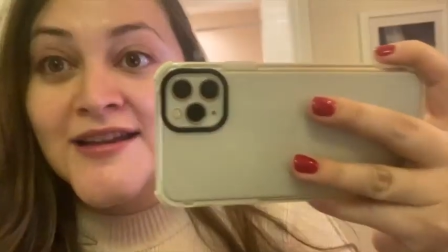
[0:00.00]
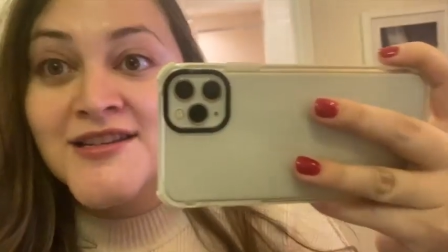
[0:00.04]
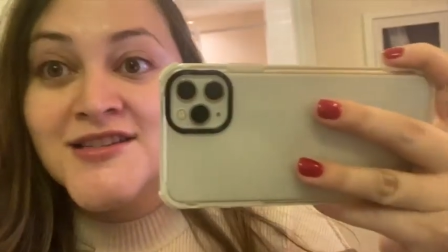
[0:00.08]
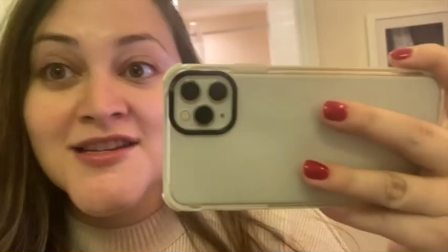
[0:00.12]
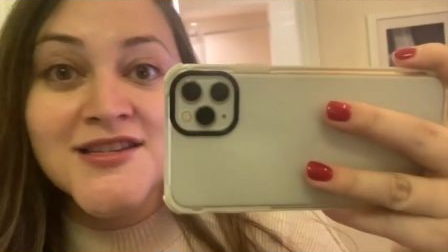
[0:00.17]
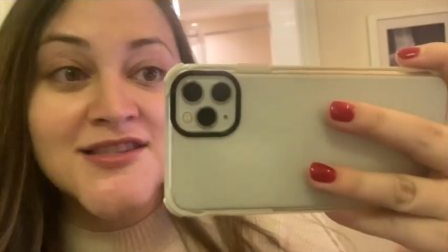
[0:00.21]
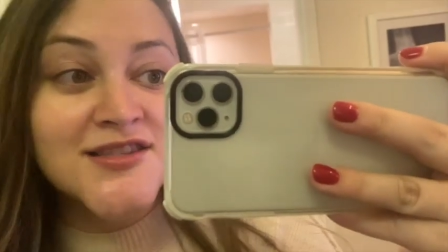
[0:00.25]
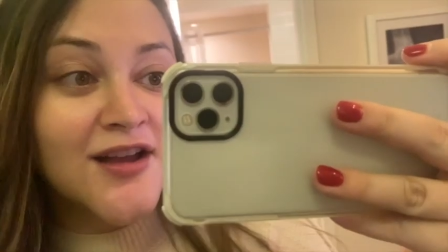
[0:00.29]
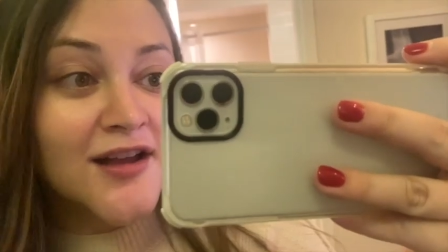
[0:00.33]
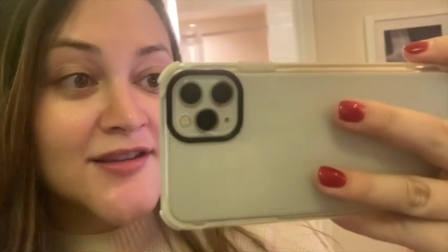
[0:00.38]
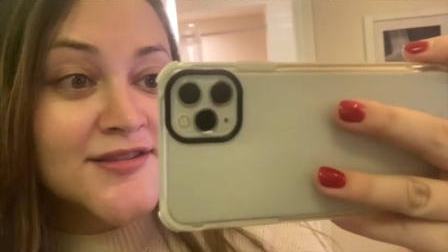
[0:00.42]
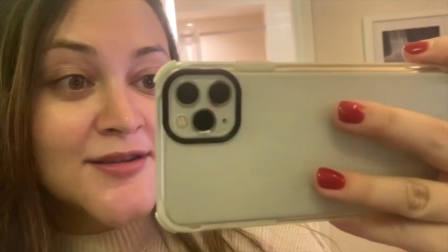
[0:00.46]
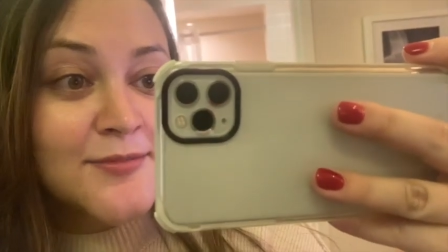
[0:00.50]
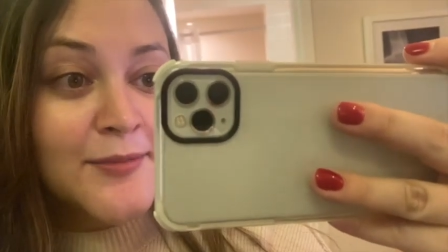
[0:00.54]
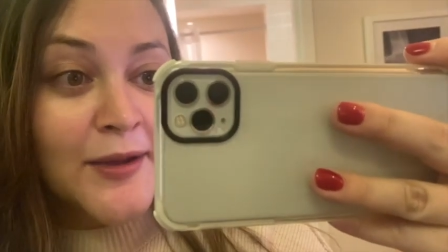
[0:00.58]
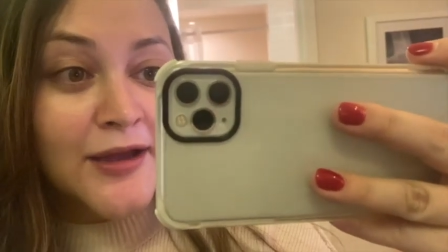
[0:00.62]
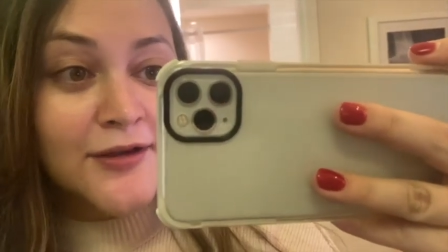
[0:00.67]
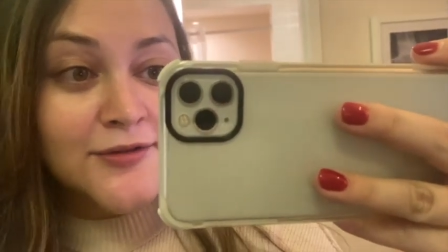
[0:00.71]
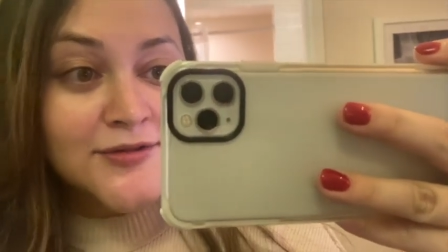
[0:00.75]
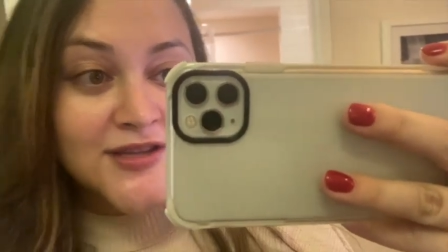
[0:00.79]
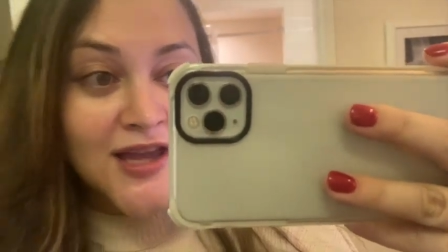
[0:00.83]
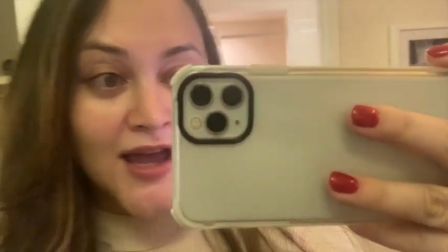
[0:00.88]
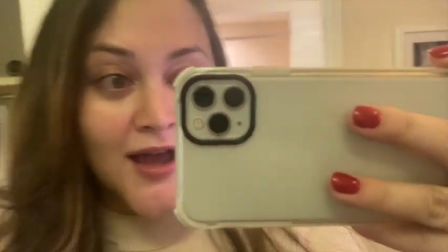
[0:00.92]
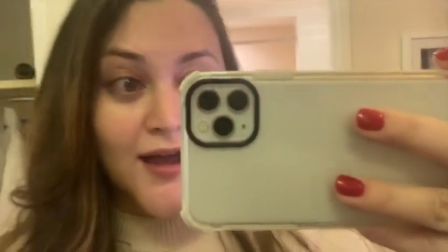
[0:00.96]
just got to my
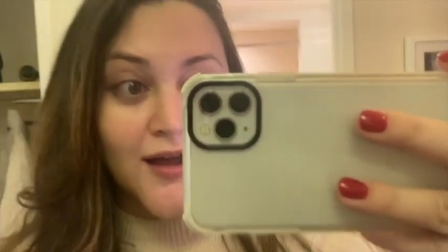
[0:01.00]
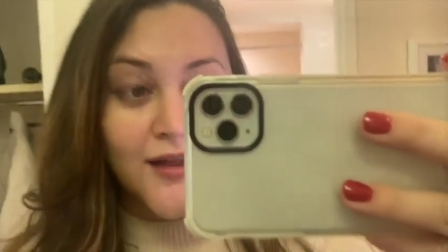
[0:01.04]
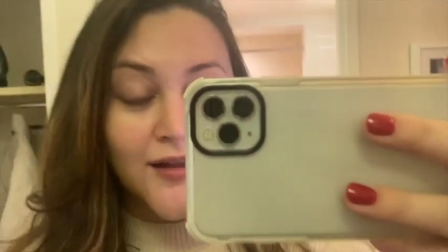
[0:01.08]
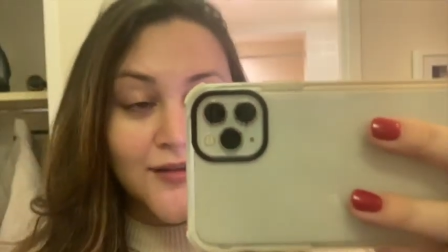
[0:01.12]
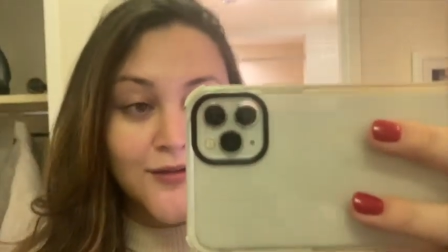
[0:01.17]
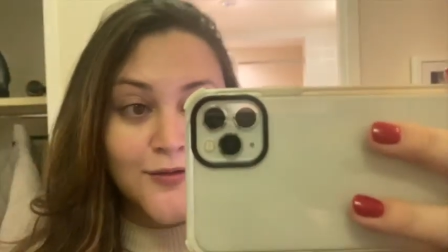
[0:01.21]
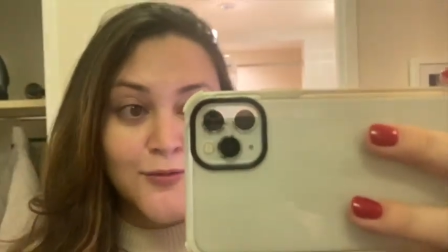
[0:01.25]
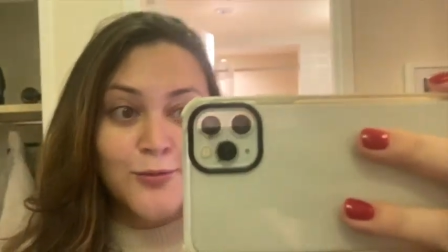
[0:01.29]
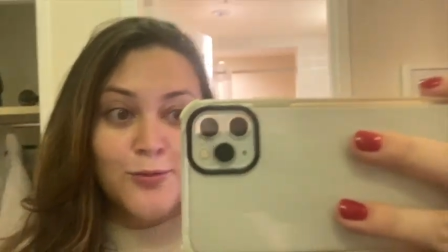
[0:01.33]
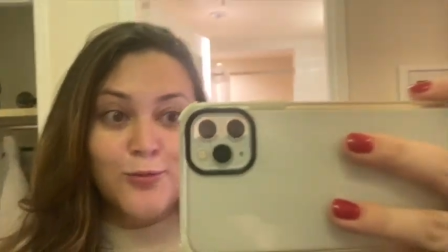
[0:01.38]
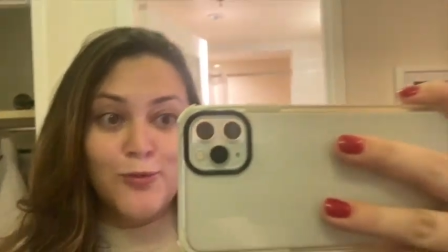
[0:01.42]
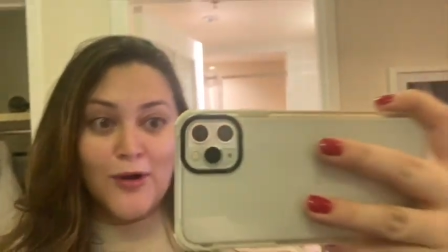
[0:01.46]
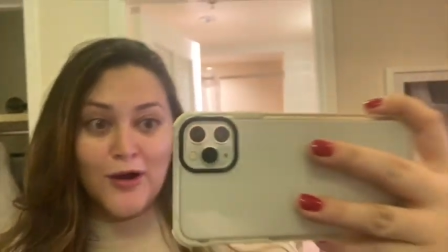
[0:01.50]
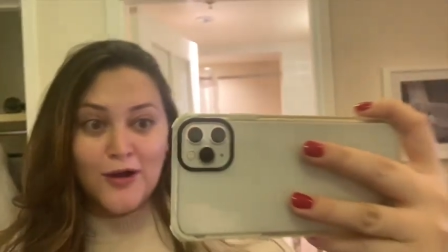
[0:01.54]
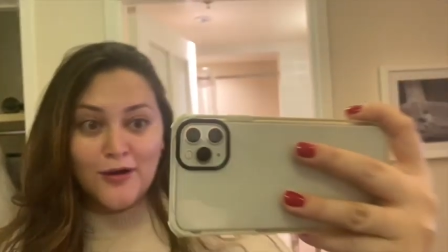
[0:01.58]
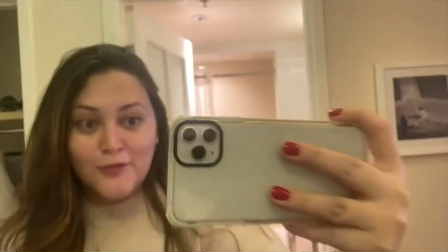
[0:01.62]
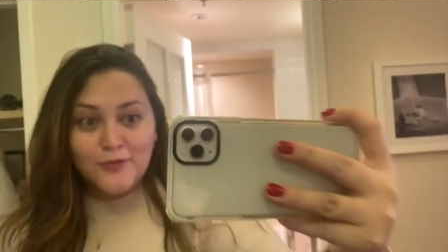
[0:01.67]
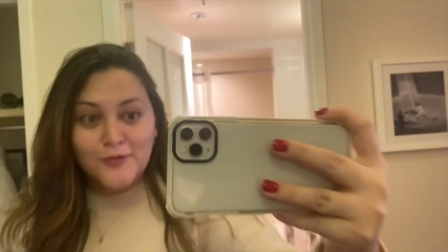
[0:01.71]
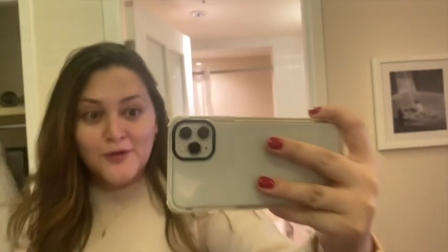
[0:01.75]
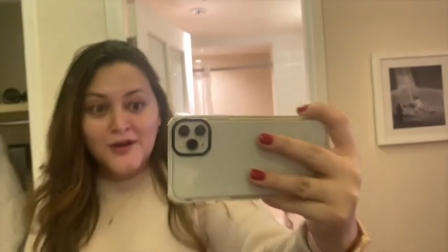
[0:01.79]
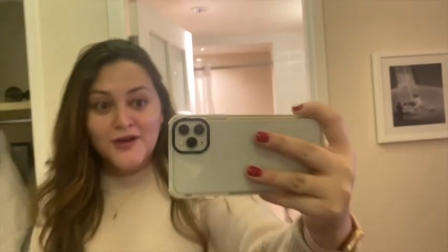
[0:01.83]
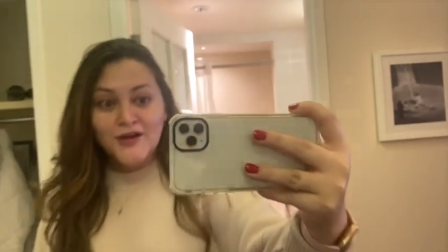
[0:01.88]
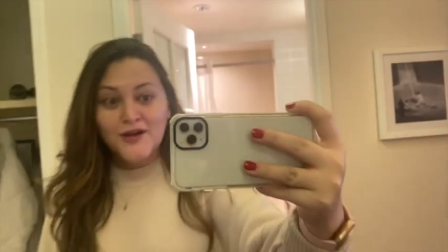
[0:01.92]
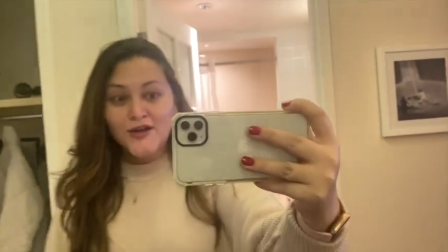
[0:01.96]
hotel.
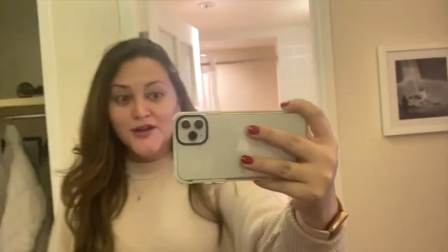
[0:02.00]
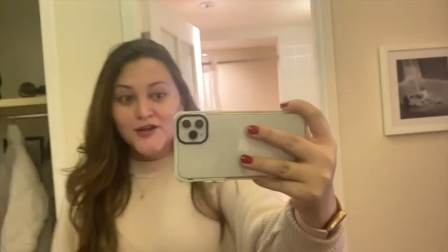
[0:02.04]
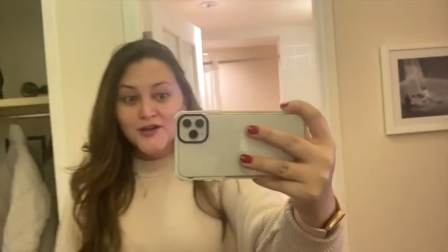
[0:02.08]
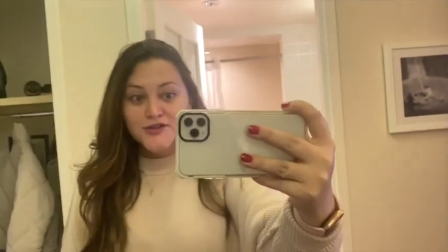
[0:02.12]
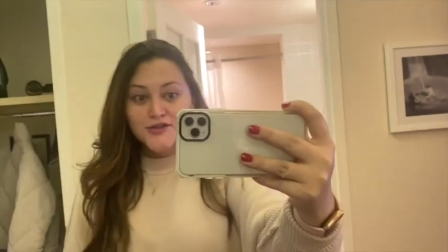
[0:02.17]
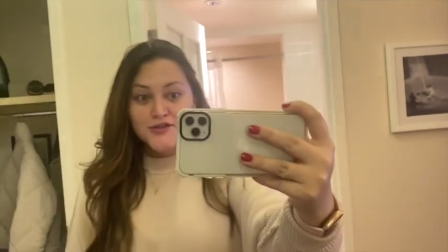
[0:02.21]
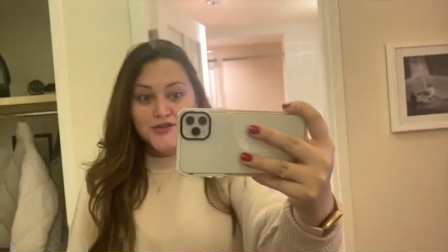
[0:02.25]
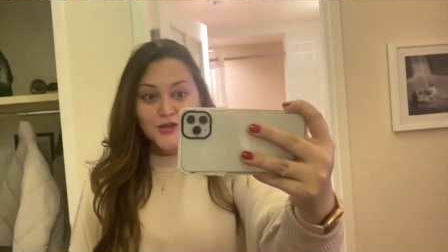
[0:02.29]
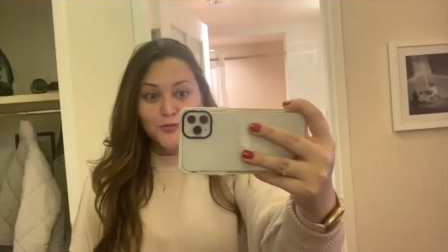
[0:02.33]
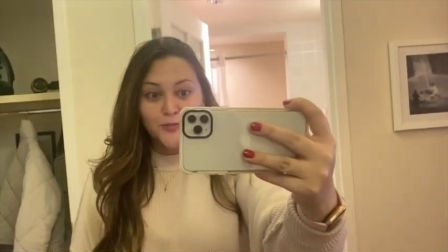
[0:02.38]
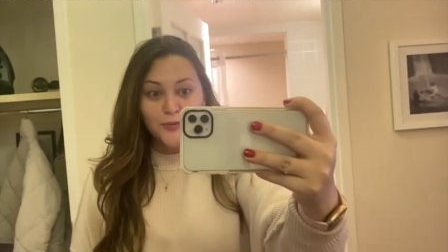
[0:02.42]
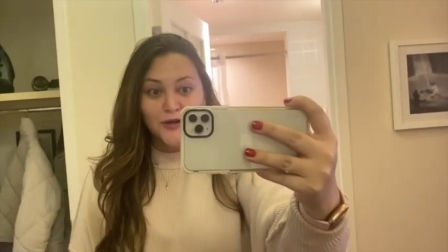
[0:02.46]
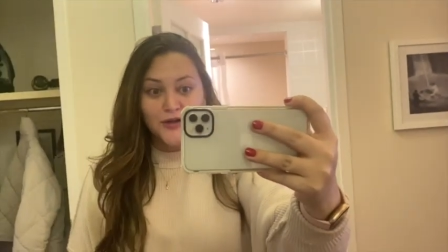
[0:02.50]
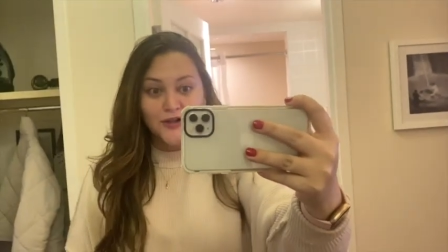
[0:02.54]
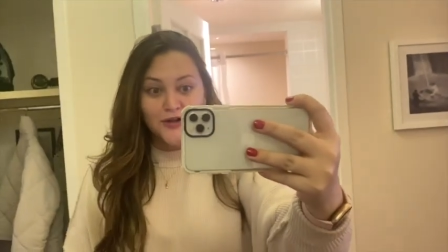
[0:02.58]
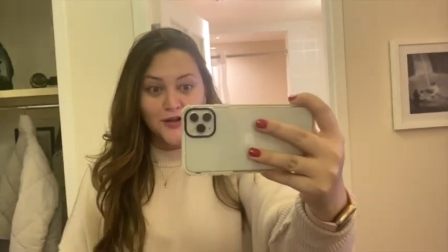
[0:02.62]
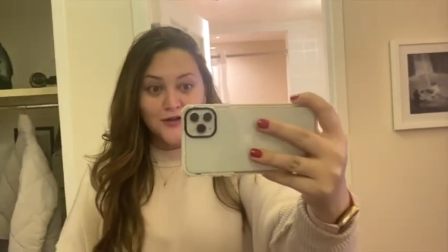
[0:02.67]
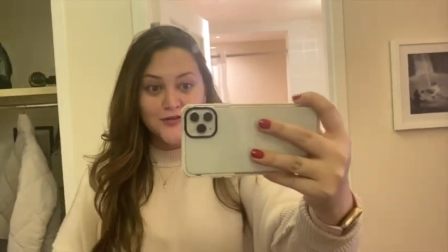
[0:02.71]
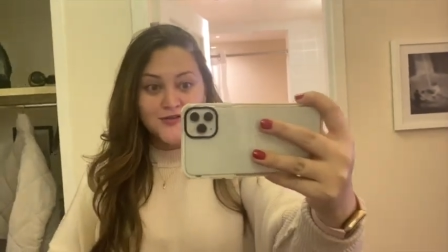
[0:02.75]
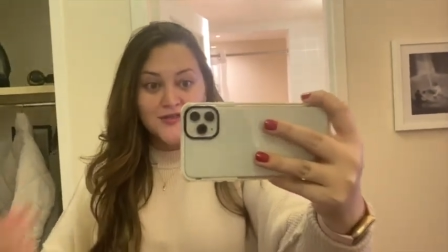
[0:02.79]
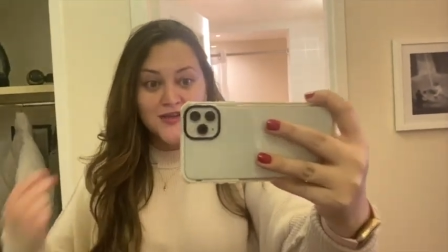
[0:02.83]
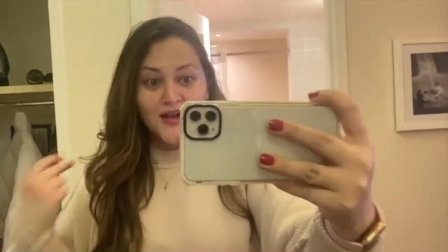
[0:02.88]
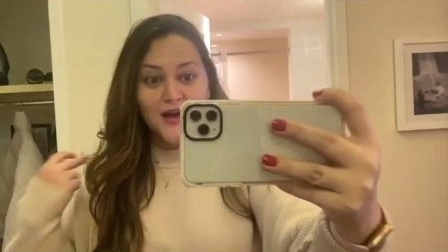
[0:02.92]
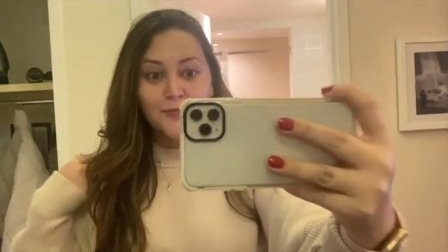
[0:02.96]
Whoa, super
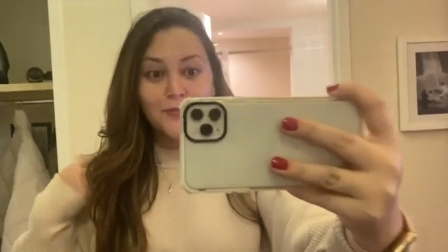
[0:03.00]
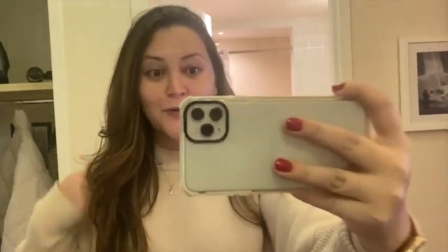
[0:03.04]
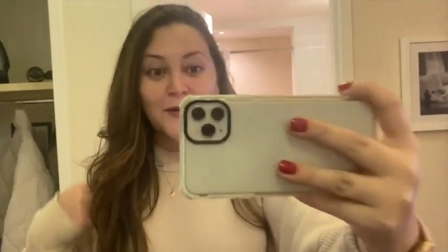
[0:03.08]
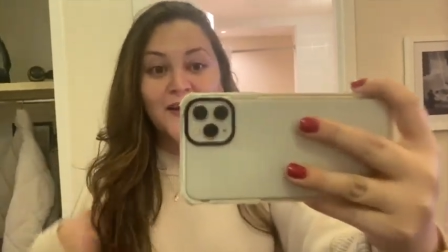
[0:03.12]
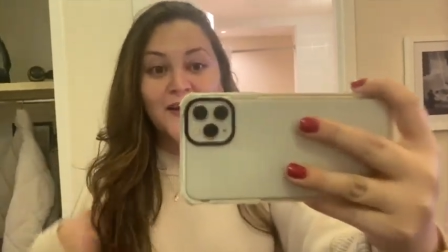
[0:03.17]
close up.